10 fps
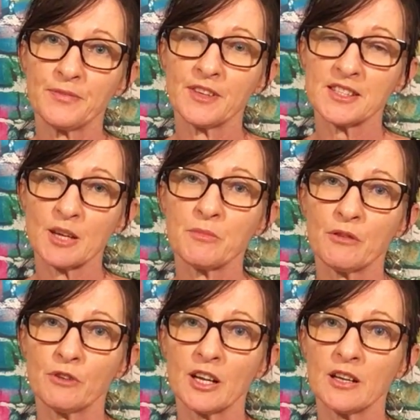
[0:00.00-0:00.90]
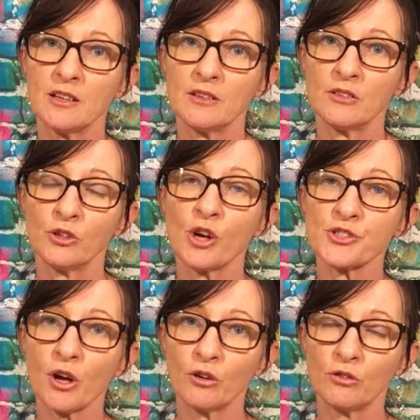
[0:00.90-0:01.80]
This can be a really not
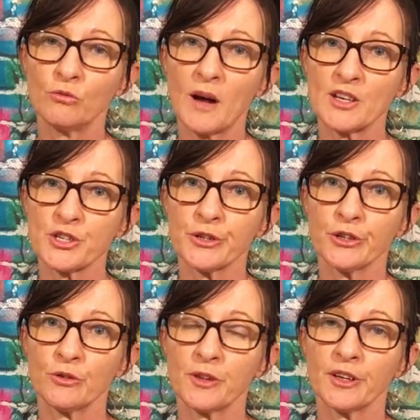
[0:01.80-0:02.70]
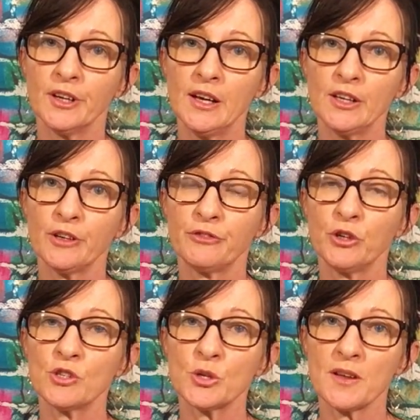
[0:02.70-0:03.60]
so good one too, that if
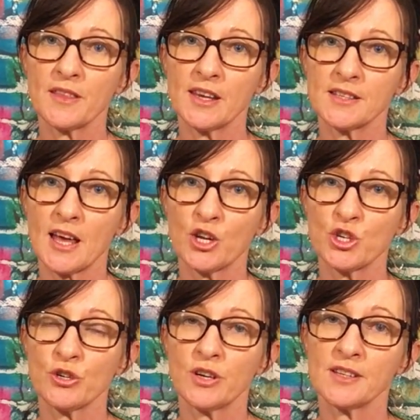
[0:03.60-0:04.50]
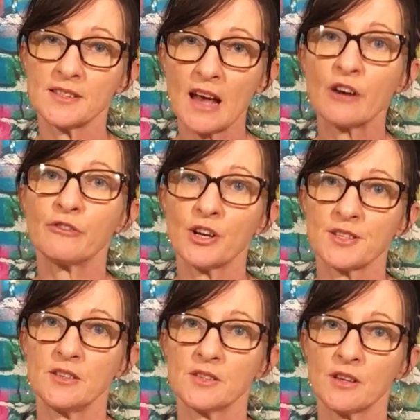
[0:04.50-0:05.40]
you're doing things out of duty and
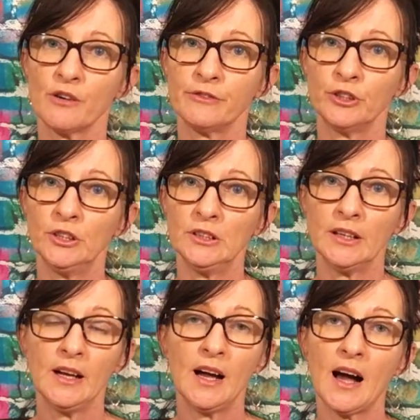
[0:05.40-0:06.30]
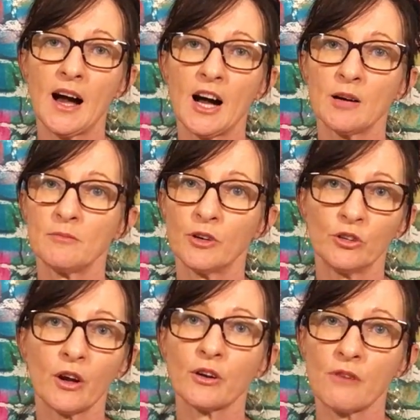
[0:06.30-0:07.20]
sacrificing yourself for it,
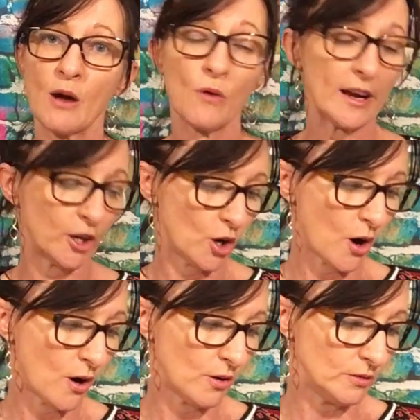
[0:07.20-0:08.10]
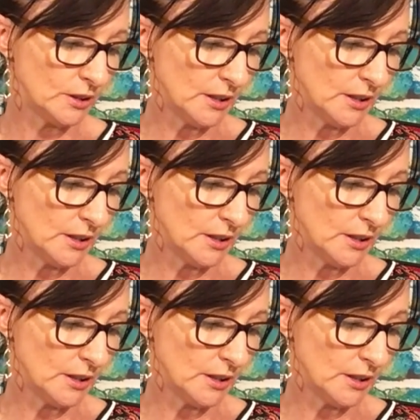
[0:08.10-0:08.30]
not a great way to go.